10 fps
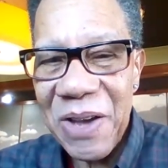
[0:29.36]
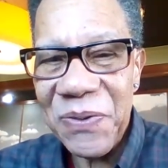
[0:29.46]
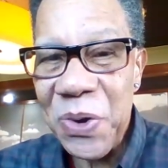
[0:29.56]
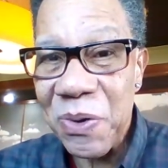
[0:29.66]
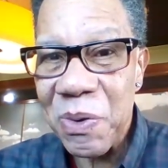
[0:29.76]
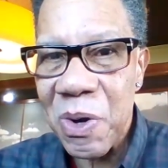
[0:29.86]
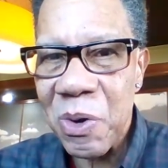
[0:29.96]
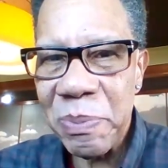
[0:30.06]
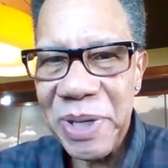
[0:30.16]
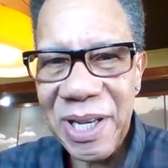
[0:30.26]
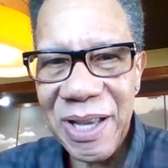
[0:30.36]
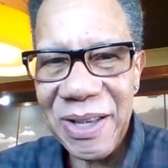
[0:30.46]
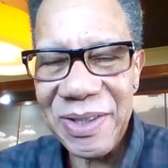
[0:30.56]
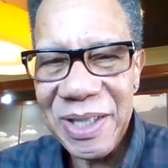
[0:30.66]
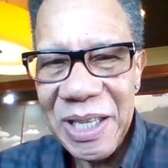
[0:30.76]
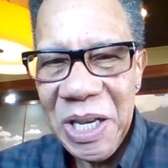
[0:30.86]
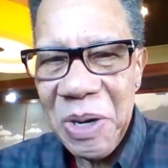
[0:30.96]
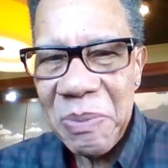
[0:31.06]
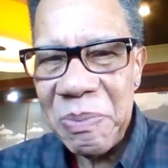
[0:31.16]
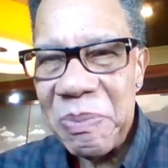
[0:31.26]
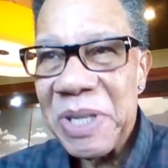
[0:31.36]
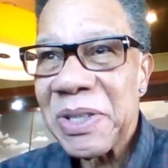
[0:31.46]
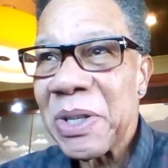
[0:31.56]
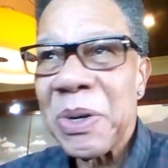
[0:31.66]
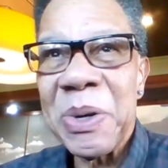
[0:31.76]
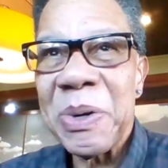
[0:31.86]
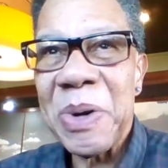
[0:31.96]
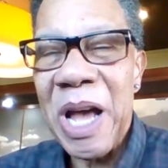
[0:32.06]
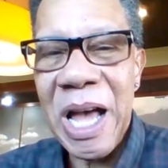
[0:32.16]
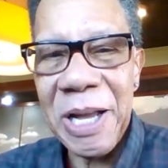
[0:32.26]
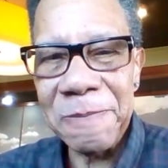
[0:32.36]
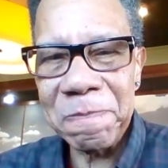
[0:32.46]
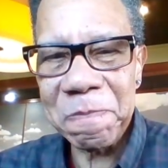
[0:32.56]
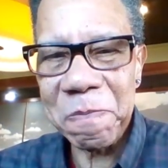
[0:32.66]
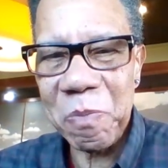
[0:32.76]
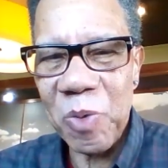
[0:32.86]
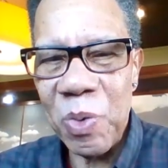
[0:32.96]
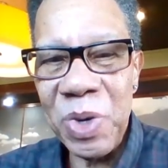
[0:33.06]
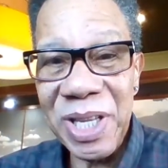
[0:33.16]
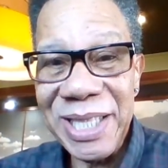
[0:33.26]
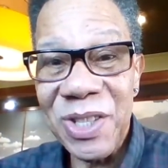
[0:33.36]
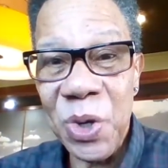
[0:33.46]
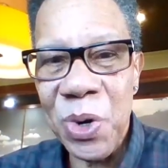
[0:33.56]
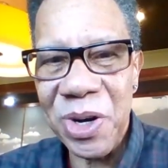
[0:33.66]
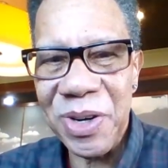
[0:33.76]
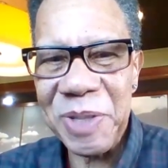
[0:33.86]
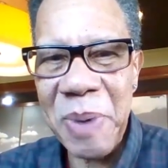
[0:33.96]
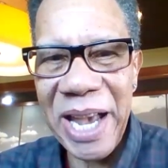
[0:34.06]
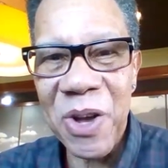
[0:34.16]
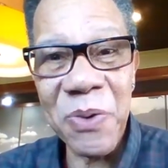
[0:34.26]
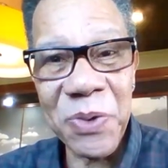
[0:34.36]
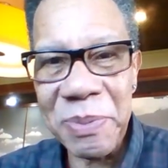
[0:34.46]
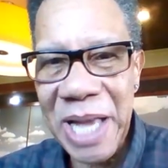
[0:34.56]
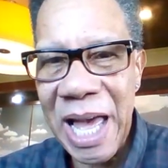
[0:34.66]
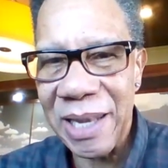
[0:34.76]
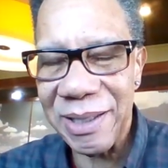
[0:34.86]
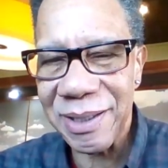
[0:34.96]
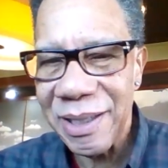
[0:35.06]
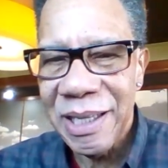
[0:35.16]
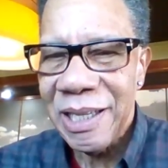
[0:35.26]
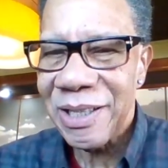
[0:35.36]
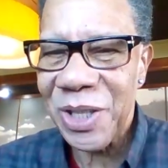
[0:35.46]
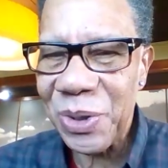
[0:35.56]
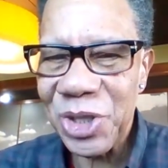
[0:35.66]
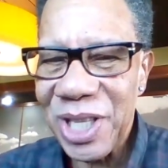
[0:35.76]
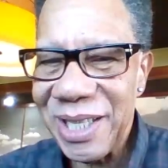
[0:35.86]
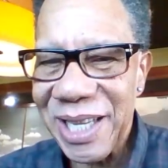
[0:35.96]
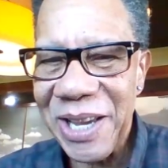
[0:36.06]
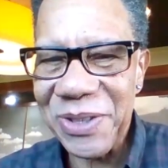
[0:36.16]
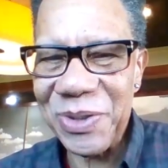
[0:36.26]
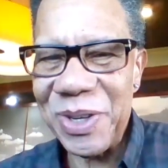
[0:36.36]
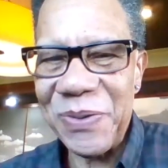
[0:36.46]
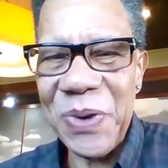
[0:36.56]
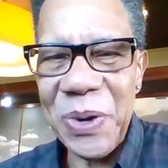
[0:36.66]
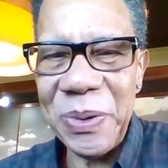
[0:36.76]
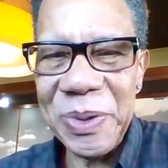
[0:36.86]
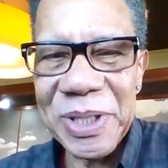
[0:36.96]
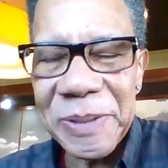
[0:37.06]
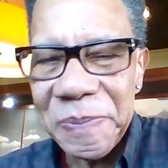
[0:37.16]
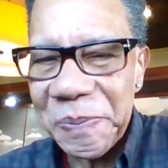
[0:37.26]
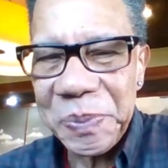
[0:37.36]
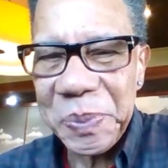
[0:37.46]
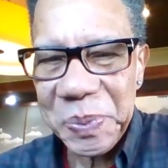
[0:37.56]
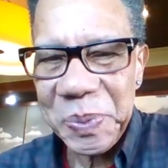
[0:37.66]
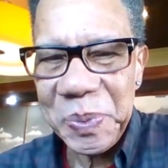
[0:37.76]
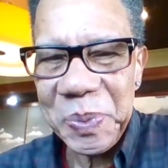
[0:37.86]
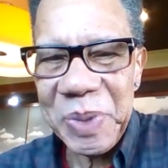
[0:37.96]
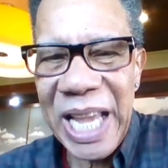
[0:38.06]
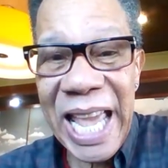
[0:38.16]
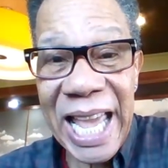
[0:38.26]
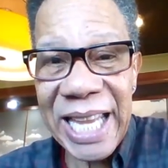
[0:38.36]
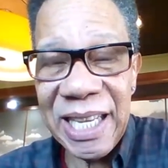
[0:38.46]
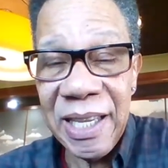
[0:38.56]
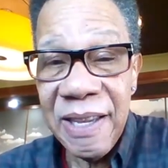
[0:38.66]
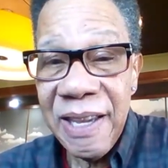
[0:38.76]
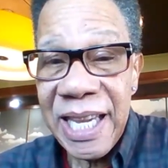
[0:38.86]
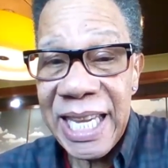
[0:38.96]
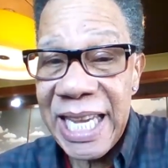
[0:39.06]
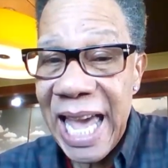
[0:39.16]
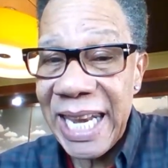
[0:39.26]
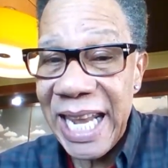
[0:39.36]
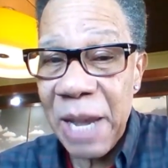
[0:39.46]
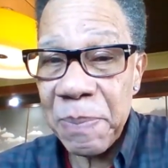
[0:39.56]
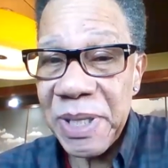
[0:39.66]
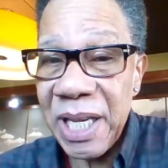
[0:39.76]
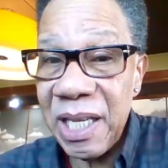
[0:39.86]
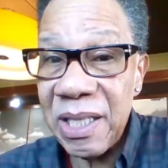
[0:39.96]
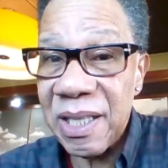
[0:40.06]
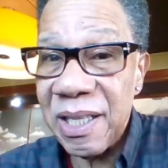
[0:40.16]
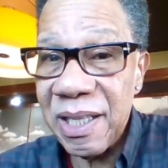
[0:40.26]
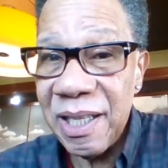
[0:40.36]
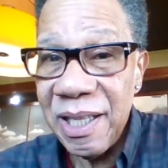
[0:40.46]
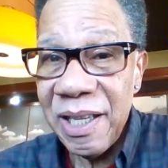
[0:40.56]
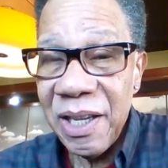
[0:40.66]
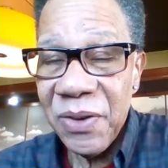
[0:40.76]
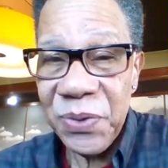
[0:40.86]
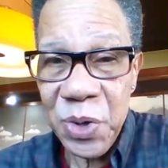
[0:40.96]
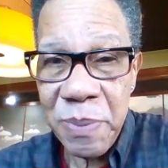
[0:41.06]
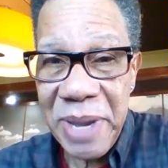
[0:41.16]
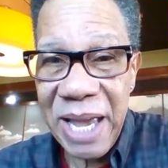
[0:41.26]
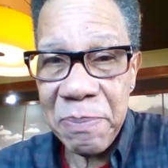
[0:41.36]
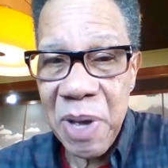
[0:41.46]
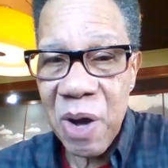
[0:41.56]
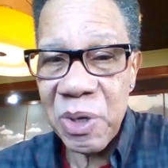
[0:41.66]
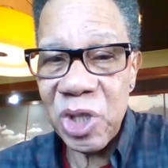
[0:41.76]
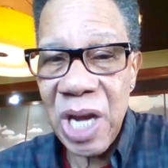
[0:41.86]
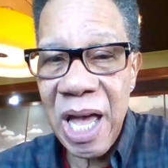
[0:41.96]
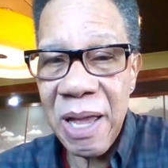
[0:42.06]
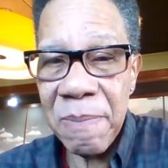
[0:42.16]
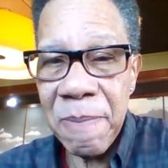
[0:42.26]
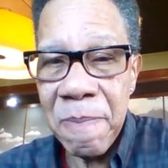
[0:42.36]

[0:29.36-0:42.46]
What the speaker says: funeral home because Mr. Willie's daughter is back home from college, so she's answering the phones. And he got an application for a manpower job,